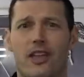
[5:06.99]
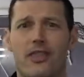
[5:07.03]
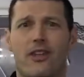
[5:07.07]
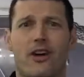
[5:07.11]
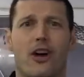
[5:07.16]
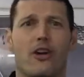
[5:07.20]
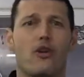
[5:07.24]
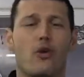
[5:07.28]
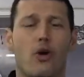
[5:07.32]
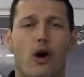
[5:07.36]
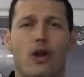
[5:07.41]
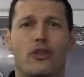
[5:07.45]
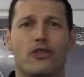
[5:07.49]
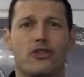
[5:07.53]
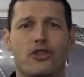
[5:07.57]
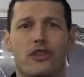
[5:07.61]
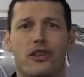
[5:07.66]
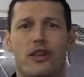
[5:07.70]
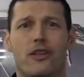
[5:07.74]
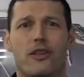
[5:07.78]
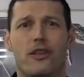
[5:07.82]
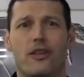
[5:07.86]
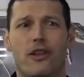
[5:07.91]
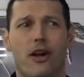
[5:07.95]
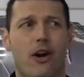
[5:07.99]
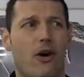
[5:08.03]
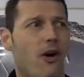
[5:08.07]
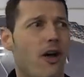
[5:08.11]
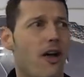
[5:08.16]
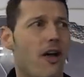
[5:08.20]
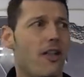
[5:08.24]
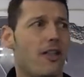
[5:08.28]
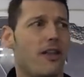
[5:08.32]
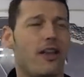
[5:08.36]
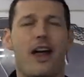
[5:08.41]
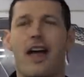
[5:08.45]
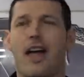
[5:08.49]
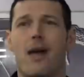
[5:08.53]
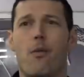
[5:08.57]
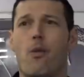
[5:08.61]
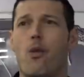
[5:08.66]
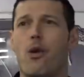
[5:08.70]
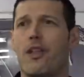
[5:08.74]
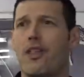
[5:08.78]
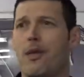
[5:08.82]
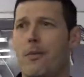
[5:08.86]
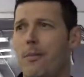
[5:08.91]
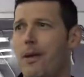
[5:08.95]
I thought you all just needed to know that I
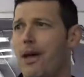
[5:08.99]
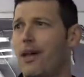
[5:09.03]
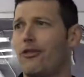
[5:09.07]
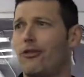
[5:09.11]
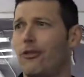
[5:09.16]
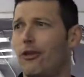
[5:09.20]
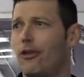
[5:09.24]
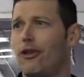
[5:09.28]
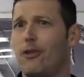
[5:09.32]
am one of the best